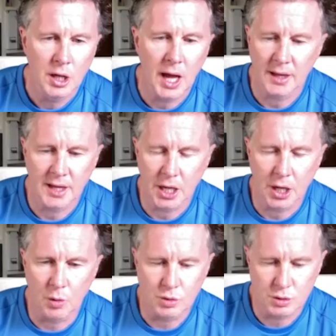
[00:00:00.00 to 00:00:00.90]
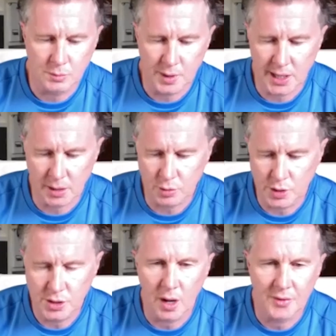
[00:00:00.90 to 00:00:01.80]
Yeah, I think it goes completely out the
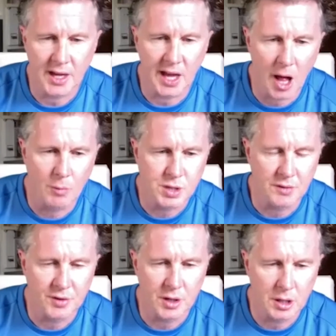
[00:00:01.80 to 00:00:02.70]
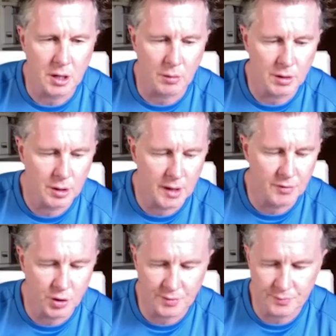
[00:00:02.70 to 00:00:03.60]
window. I think it helps if you're
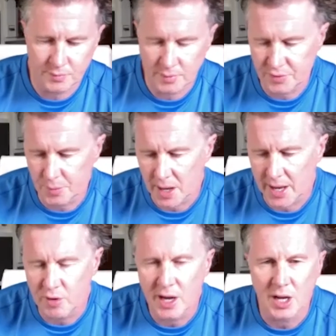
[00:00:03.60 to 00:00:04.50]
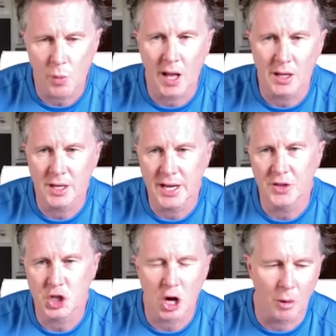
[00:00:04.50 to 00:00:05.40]
playing really well, you're near
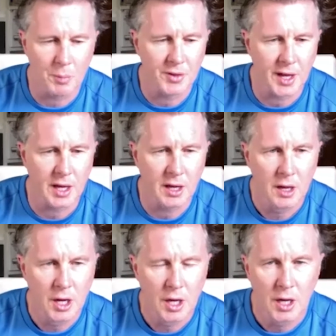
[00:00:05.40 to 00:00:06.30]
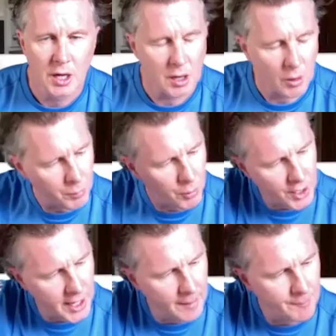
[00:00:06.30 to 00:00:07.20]
the top, I think. You know,
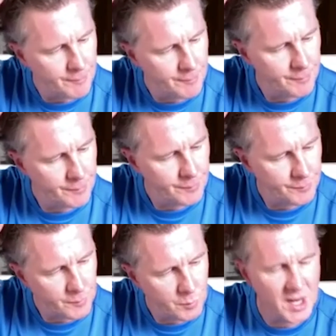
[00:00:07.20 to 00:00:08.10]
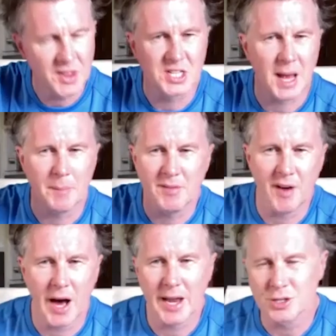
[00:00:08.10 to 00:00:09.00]
but within the
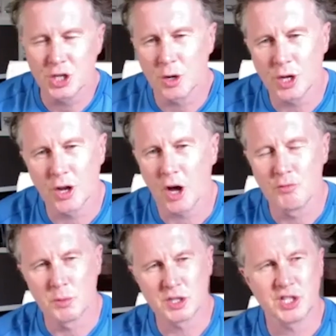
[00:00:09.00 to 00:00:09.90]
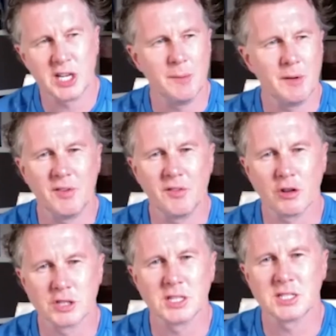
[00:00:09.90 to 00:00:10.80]
semi-finals, you know, you're not a rubbish team if you've
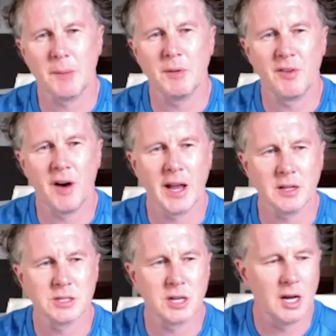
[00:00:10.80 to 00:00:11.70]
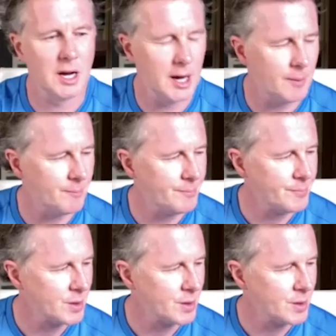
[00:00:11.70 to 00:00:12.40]
got to the semi-finals. You